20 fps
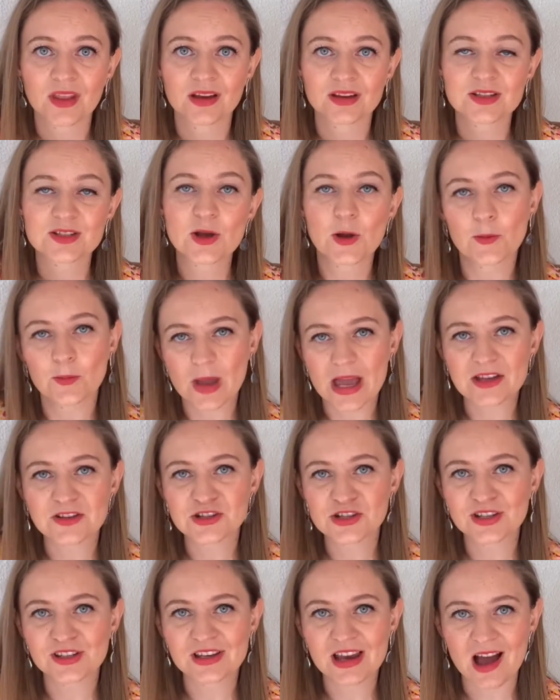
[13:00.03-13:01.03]
So
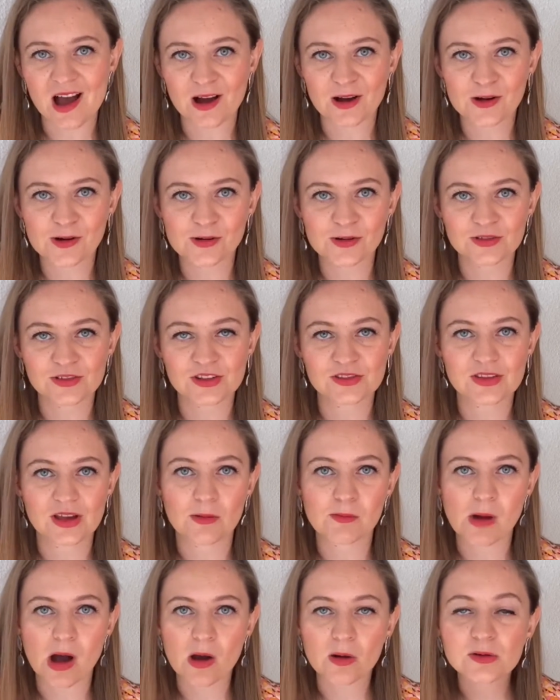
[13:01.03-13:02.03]
imagine now that the
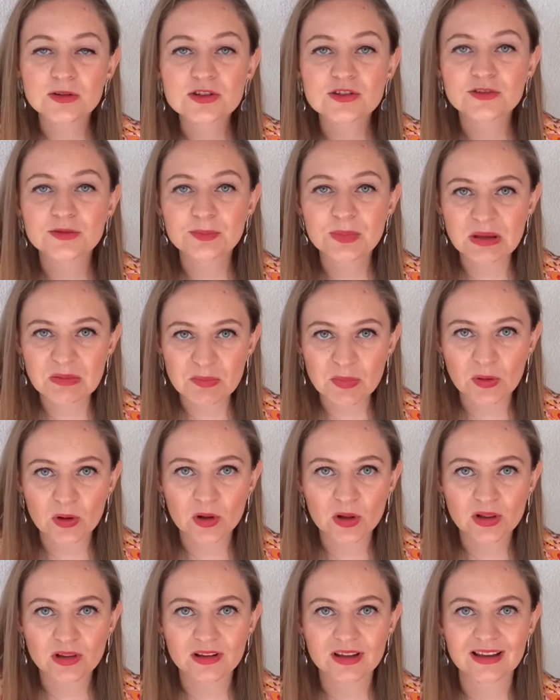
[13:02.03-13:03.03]
amount of
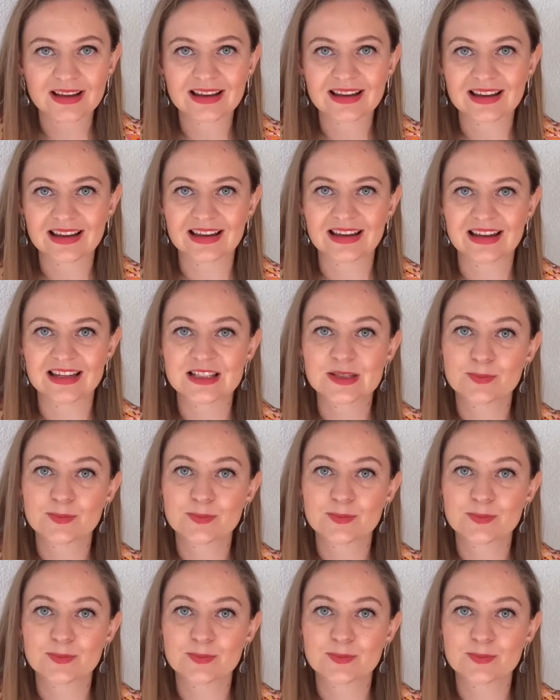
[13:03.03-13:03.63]
people is